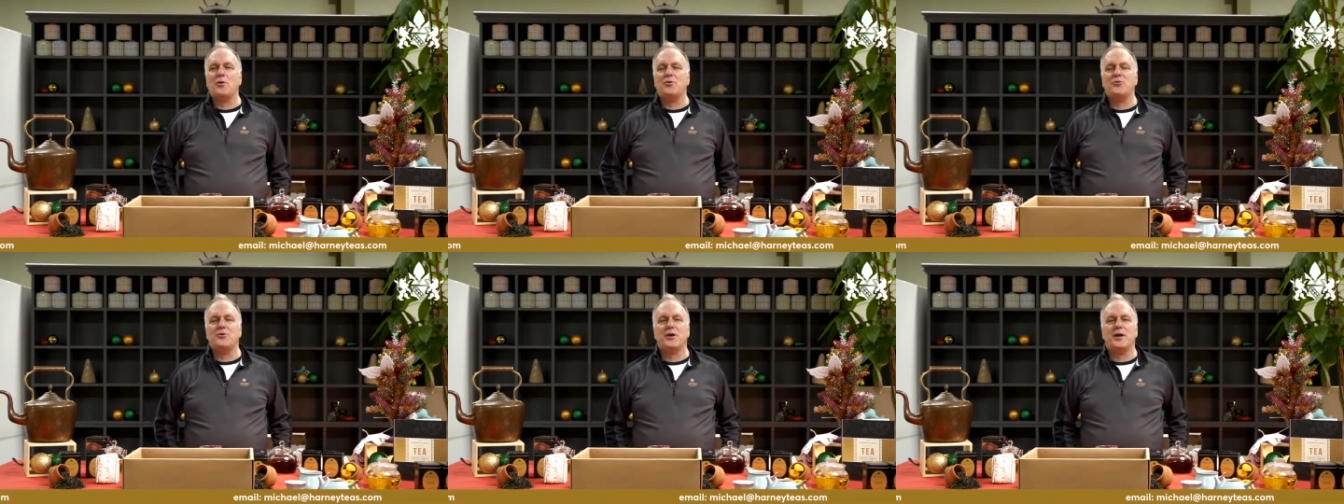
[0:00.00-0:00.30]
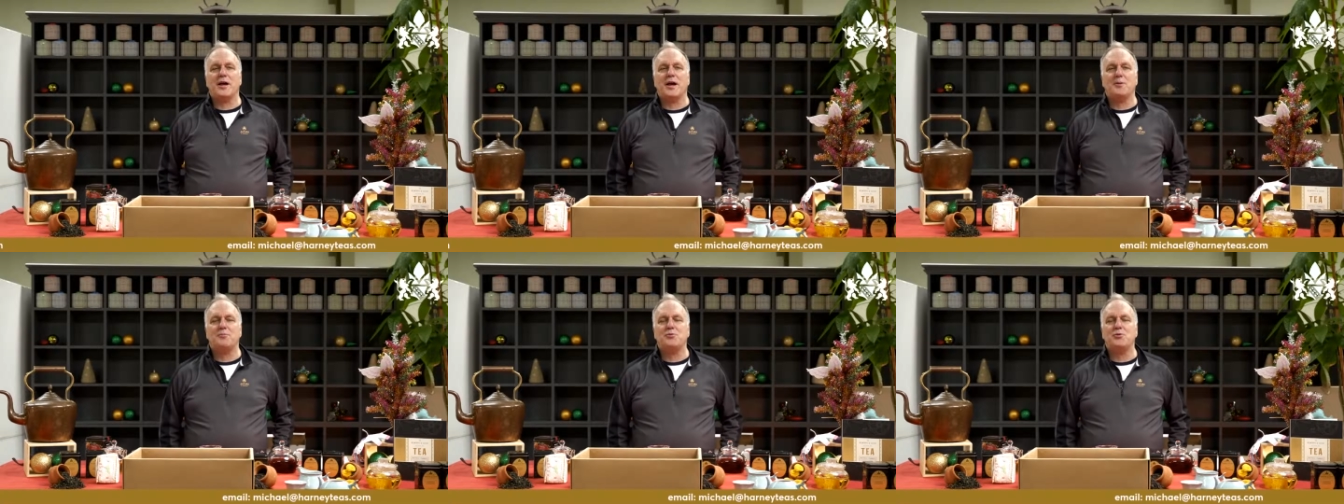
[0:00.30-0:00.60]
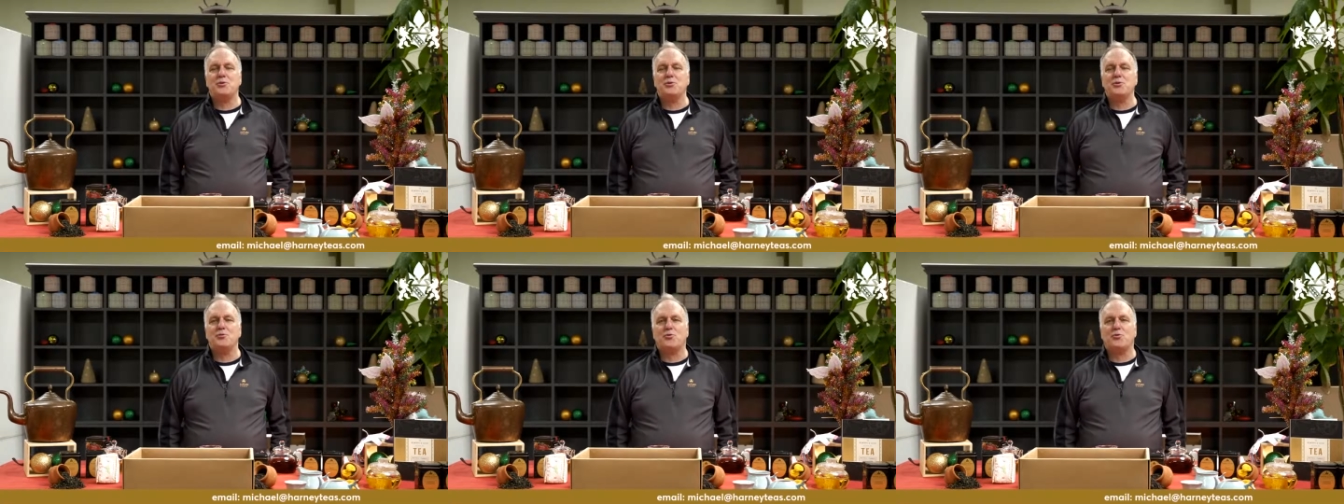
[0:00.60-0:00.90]
the
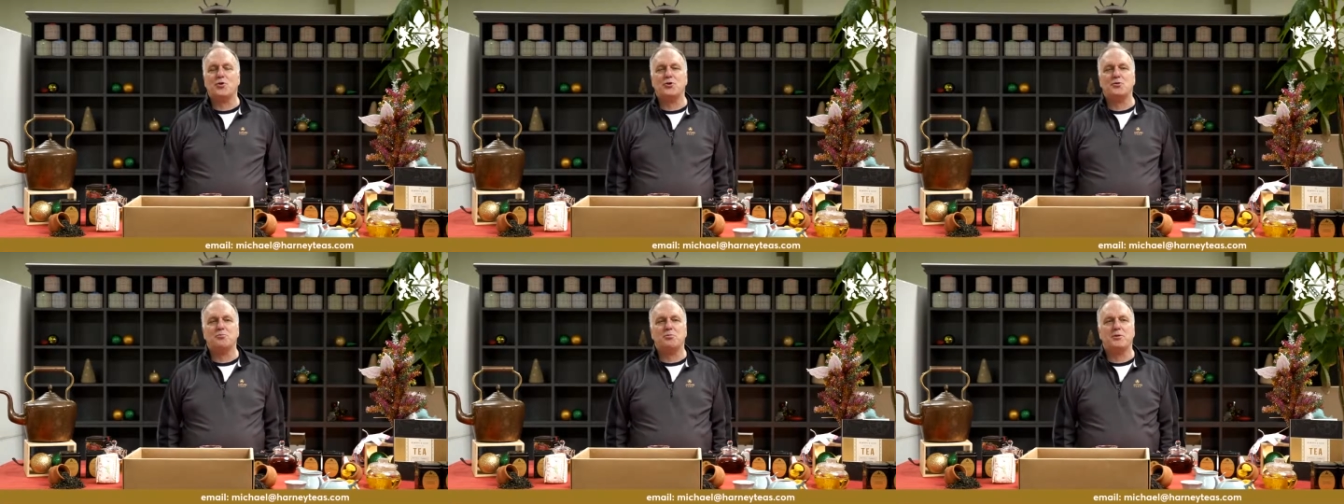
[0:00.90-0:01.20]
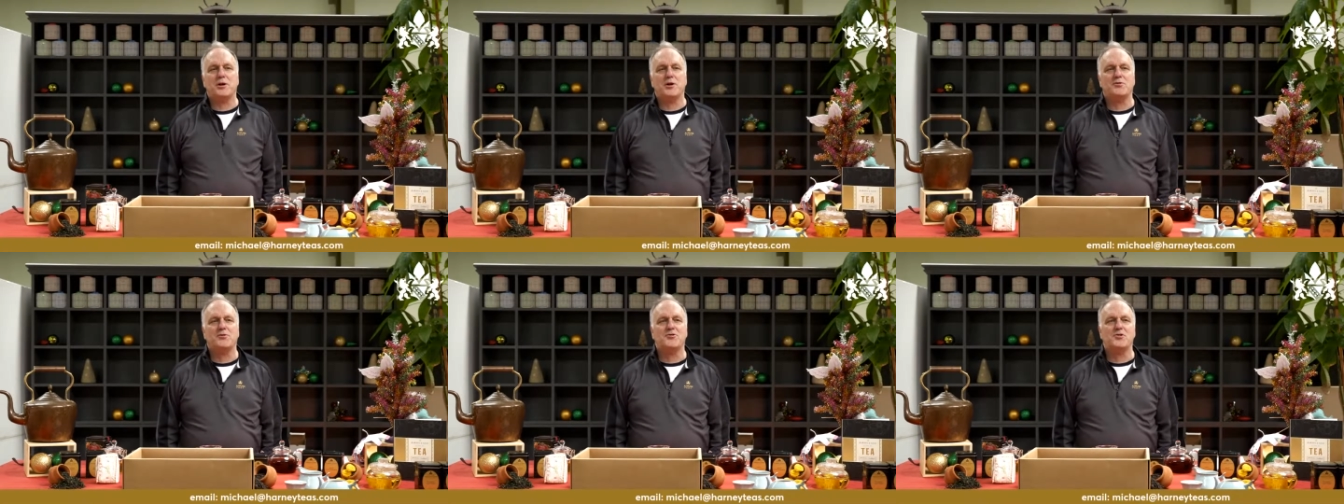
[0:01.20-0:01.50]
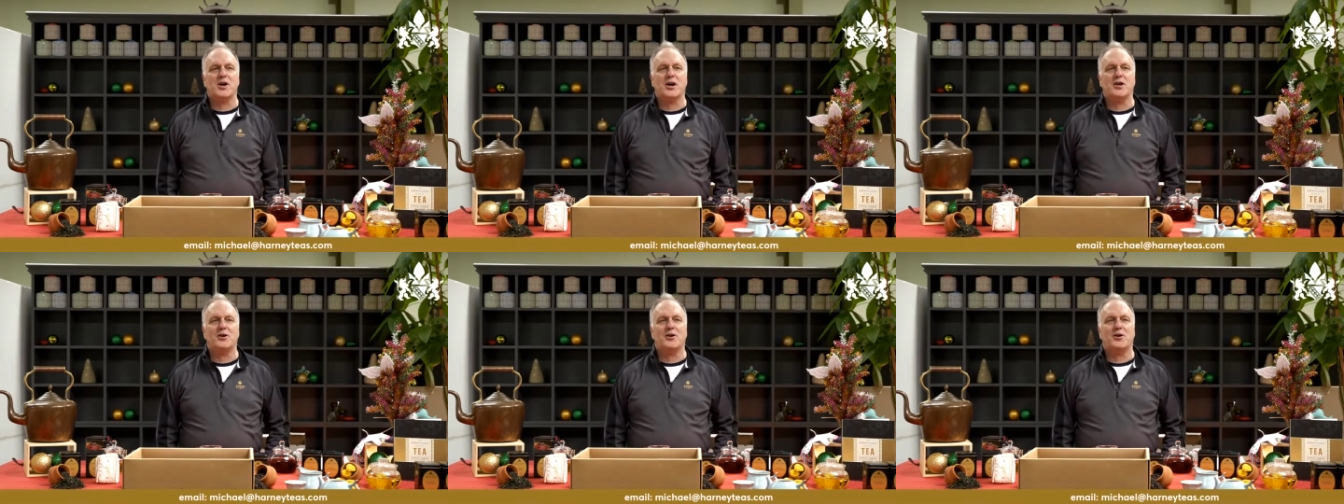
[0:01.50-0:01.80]
absolute first place
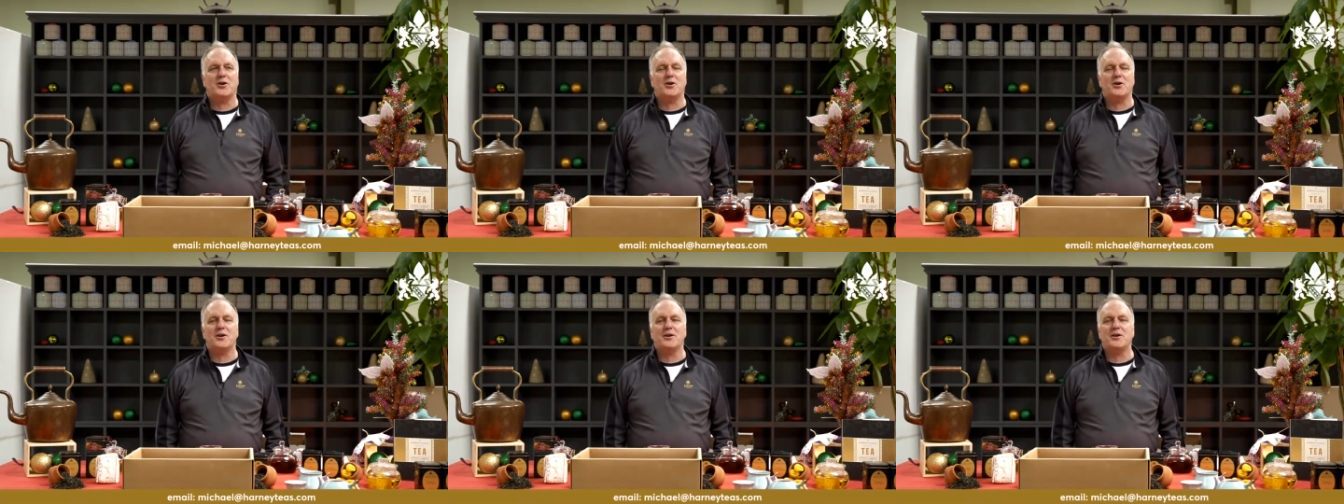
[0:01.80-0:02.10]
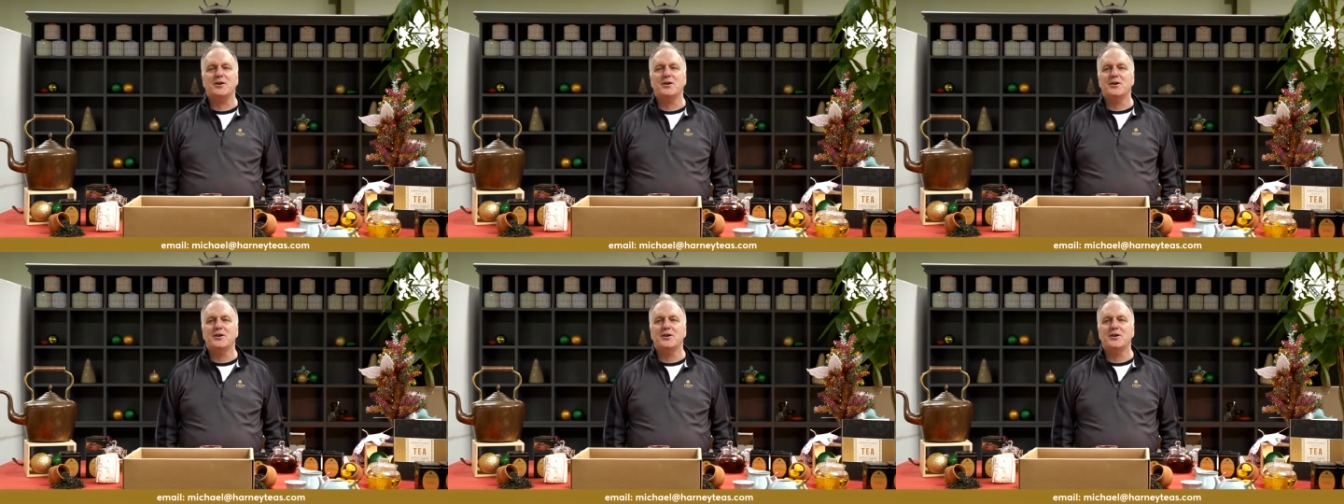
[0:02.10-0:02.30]
John Harney